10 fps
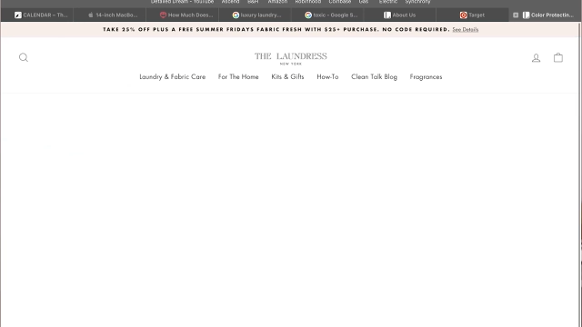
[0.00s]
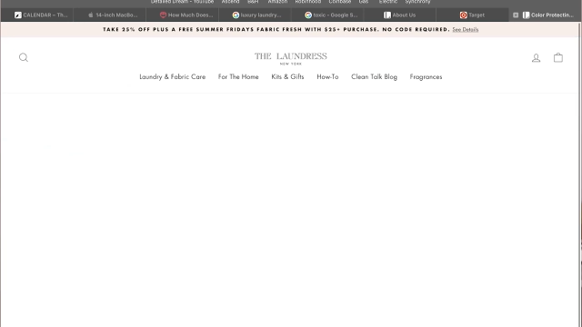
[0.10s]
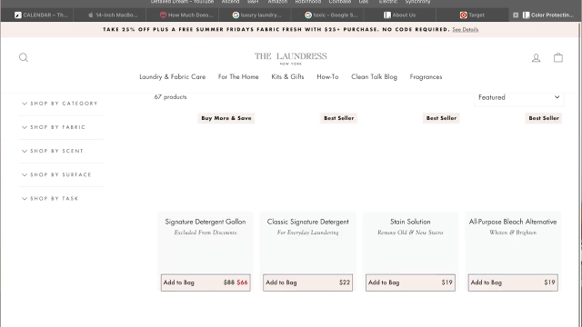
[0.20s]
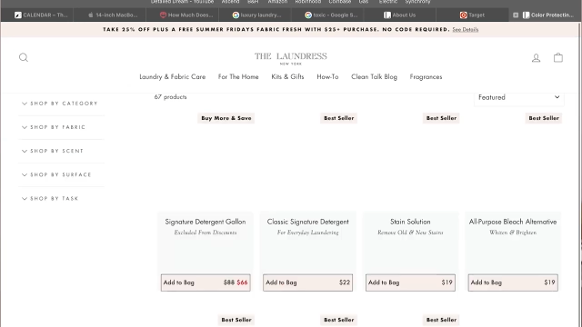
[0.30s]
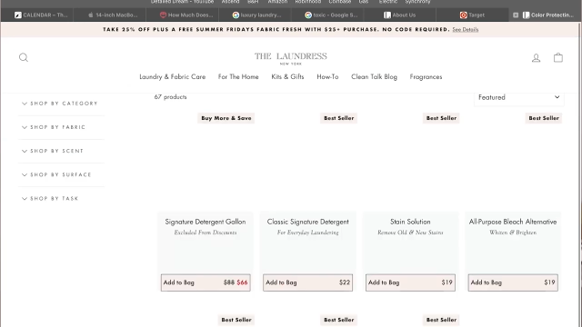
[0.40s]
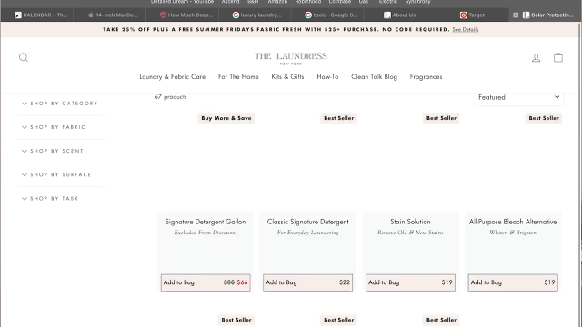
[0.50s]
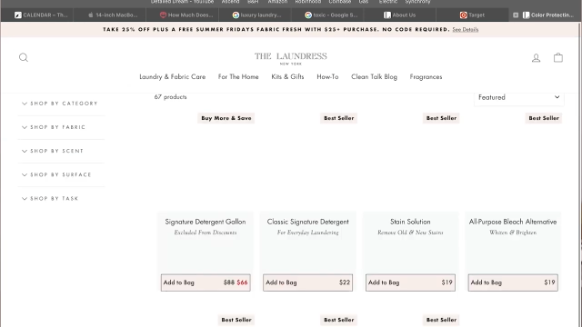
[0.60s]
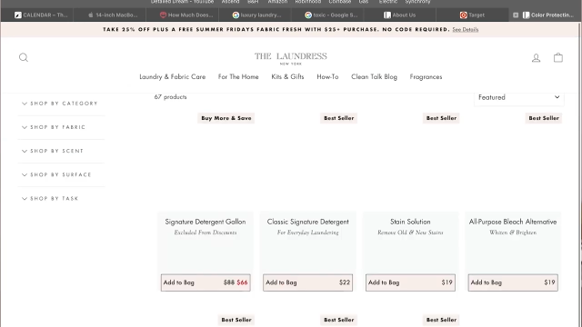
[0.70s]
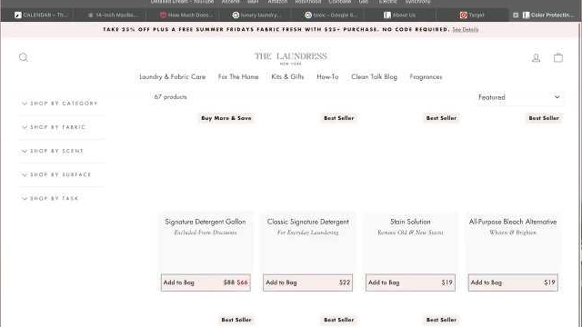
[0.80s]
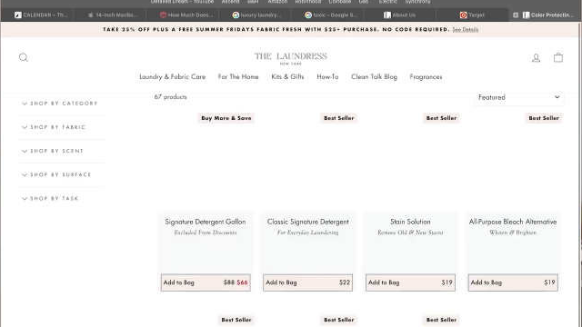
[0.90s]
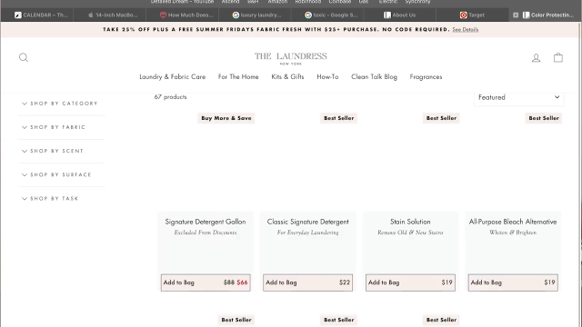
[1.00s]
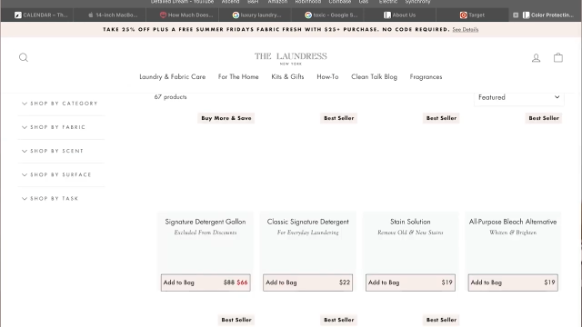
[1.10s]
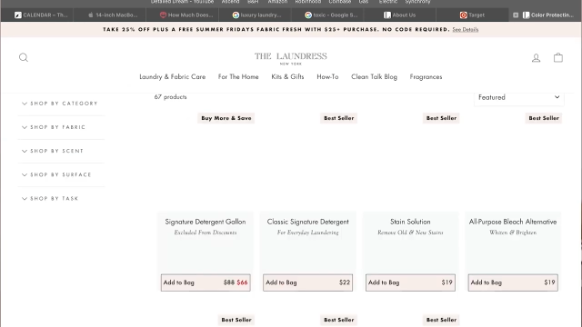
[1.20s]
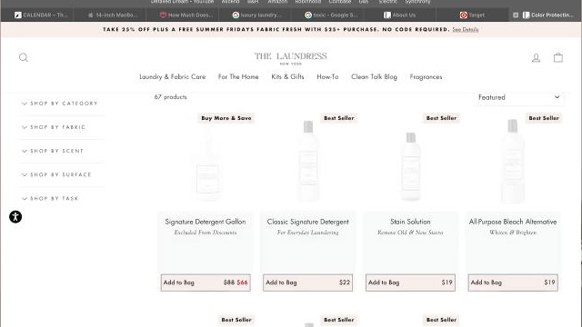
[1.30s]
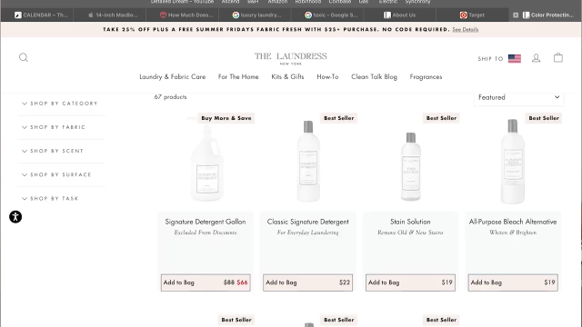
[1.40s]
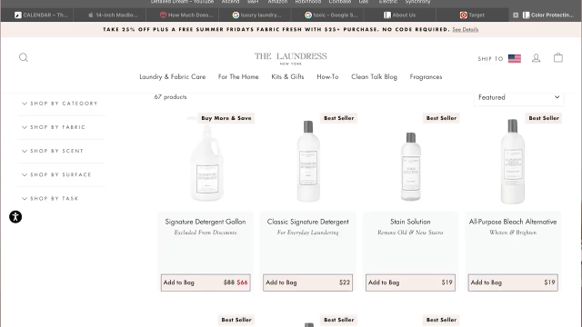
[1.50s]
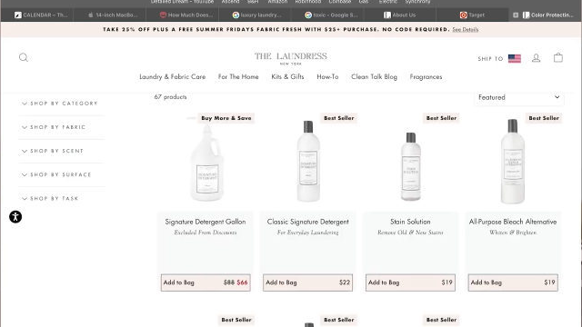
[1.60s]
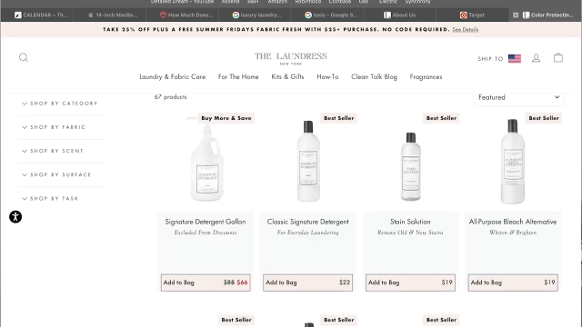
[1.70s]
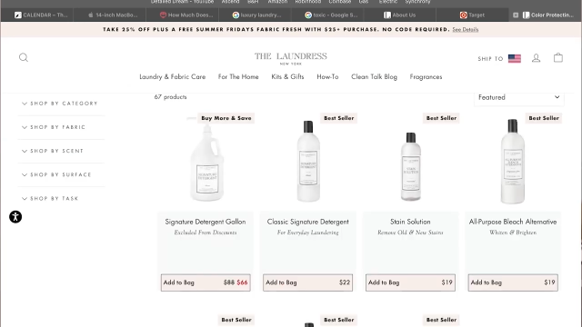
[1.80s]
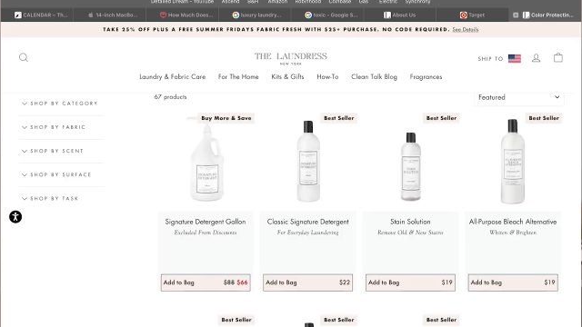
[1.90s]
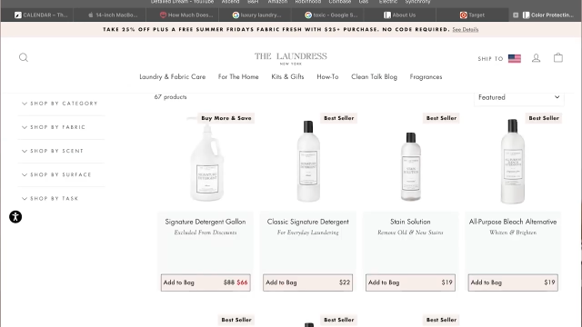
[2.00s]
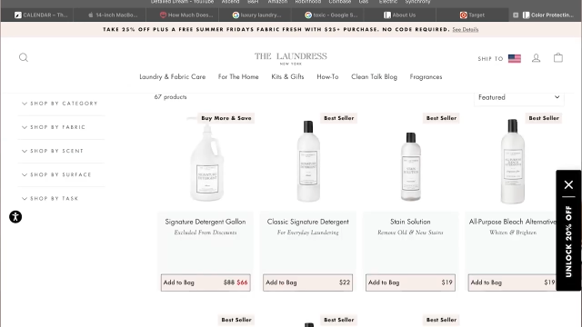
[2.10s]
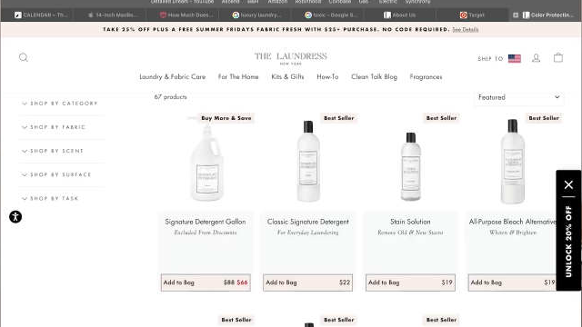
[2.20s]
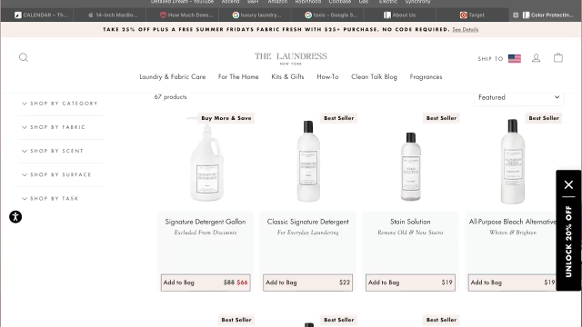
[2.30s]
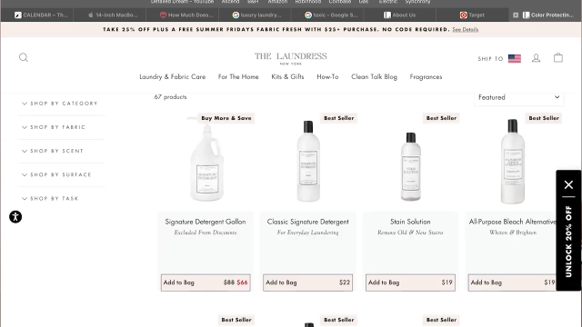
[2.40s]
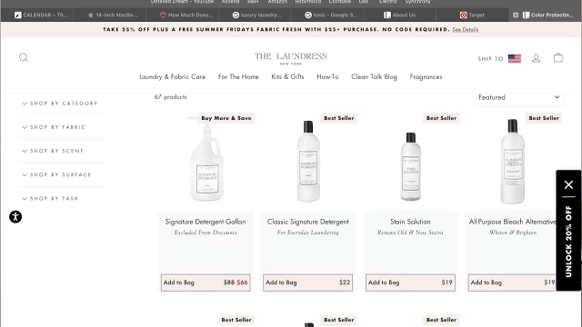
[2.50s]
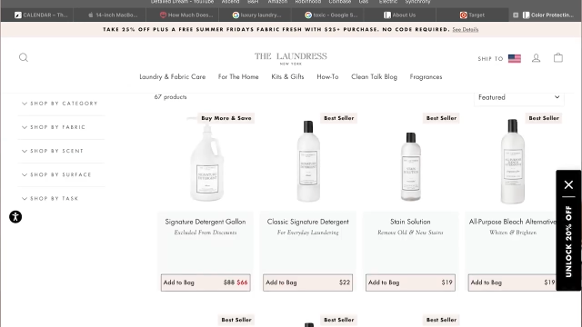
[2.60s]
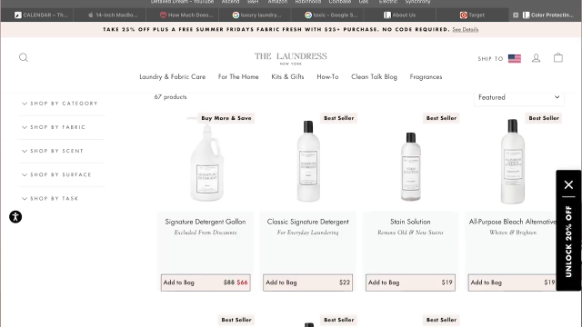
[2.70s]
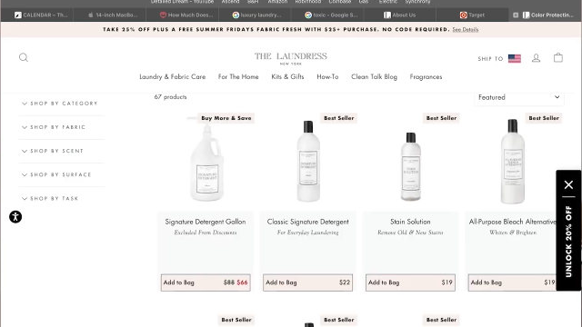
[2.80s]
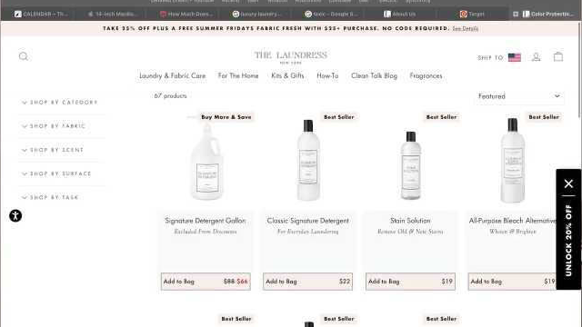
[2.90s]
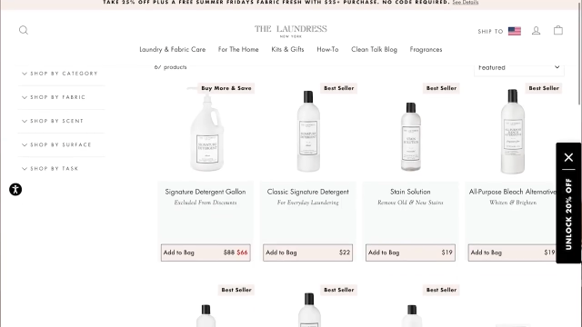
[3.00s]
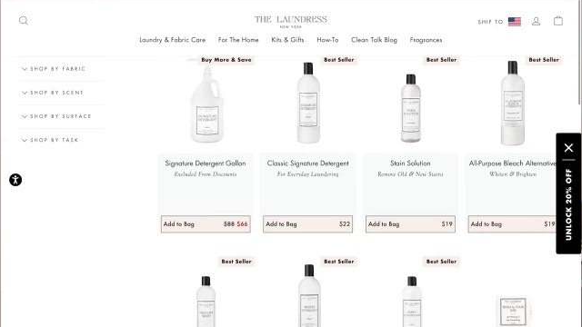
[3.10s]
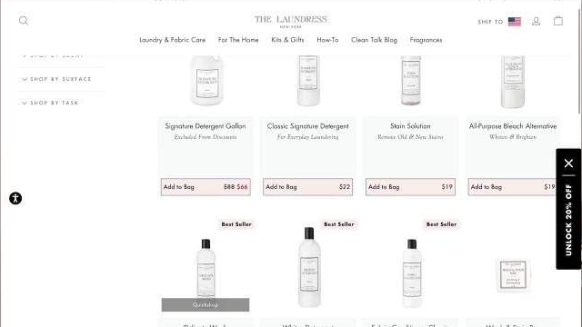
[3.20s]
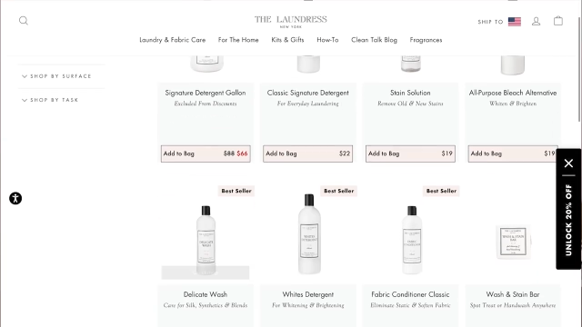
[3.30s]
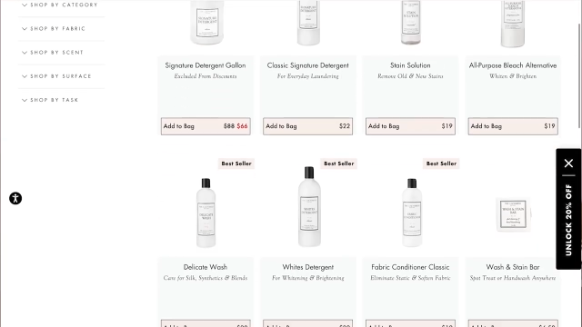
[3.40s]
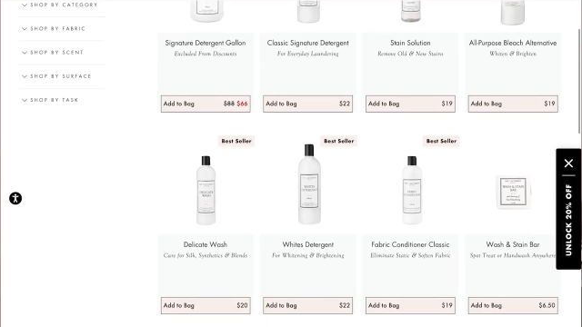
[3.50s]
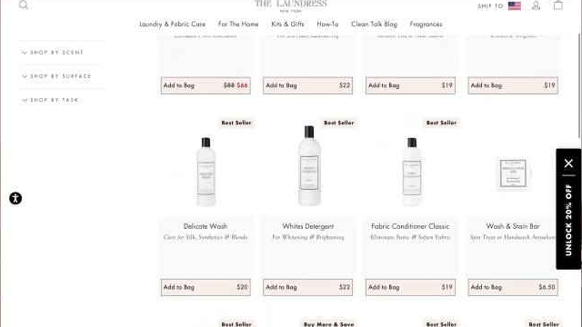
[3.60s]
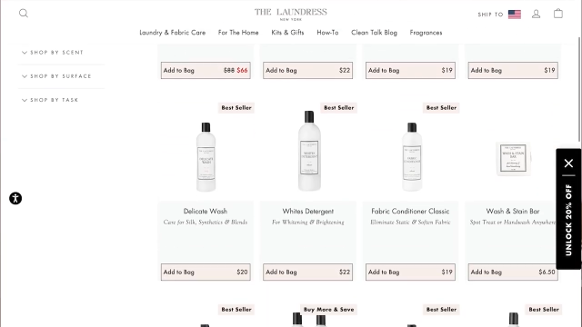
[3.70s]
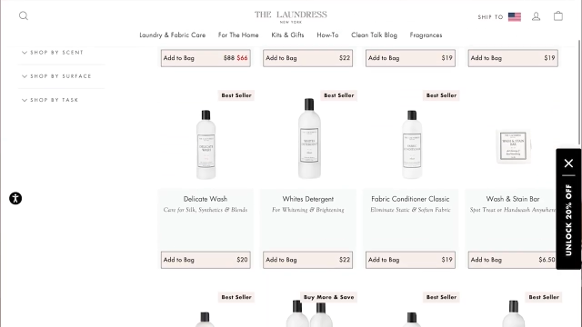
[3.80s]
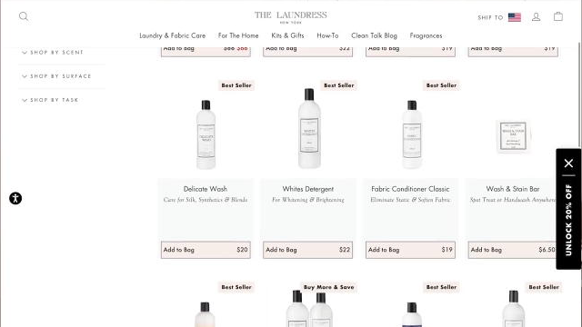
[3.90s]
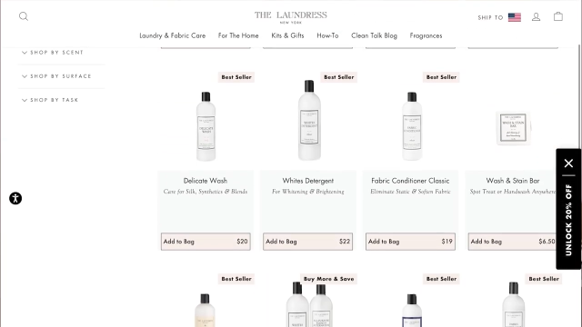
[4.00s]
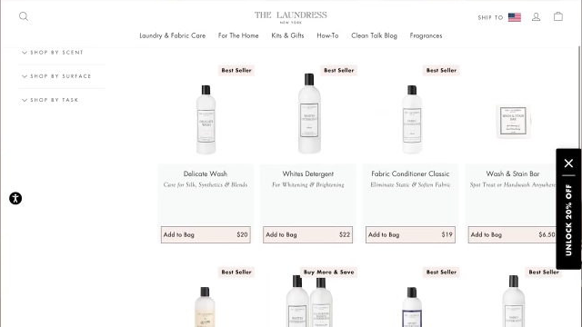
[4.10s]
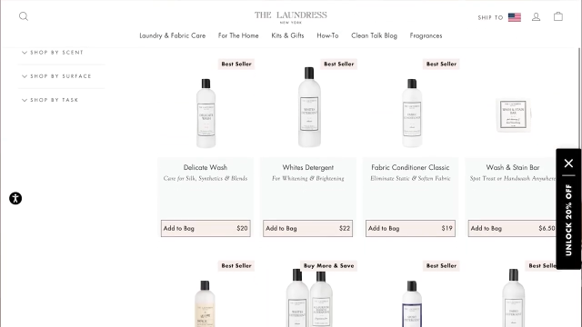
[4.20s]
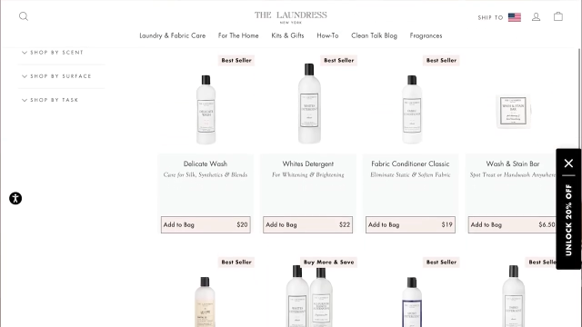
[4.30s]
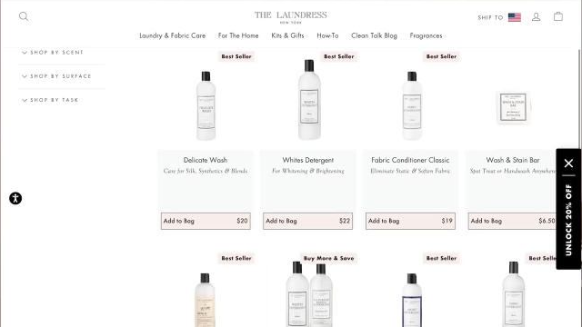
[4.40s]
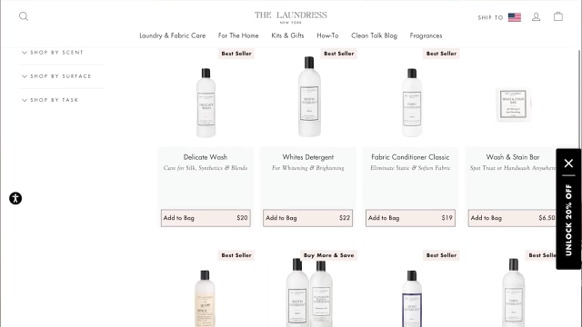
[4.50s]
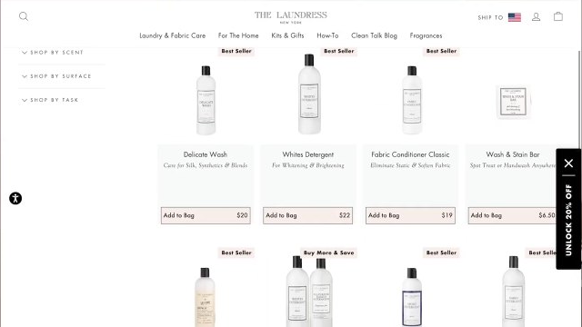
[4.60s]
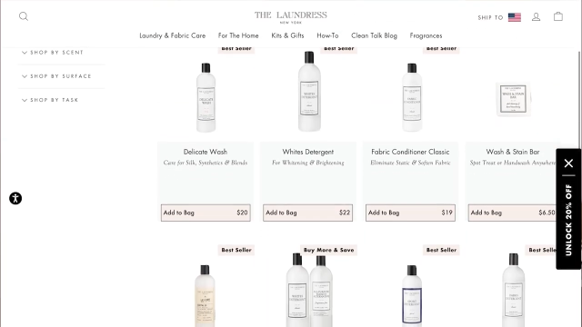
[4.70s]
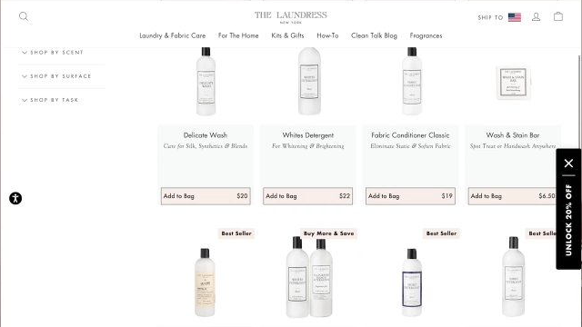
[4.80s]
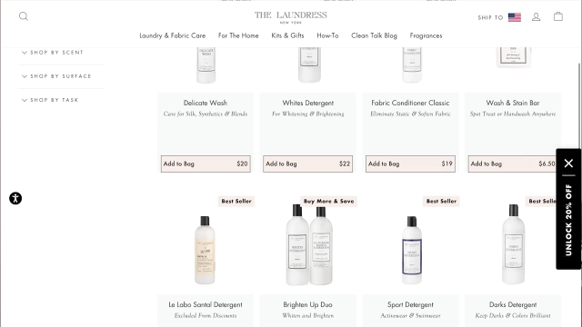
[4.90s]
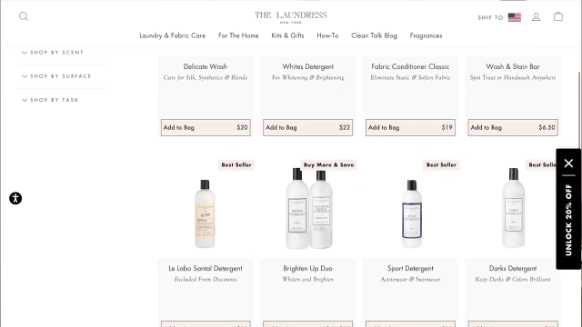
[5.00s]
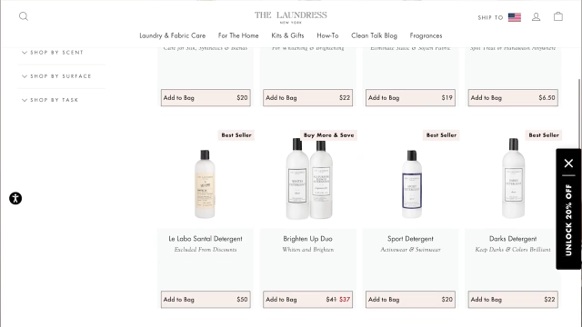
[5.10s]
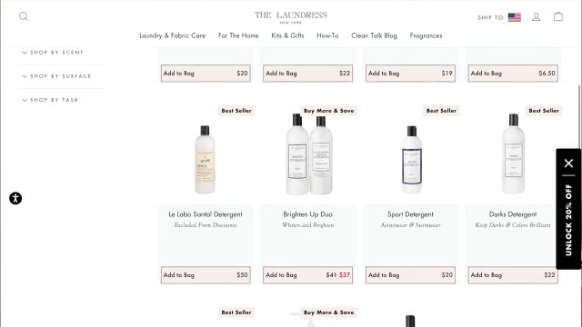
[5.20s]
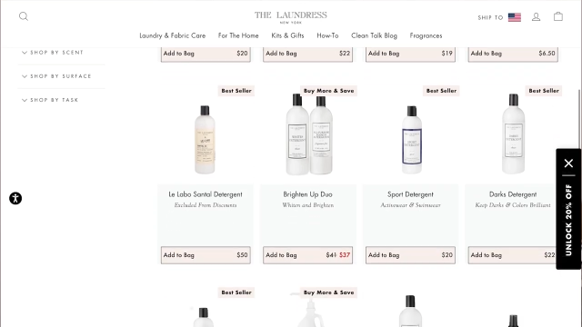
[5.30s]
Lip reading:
Nobody's mouth can be seen.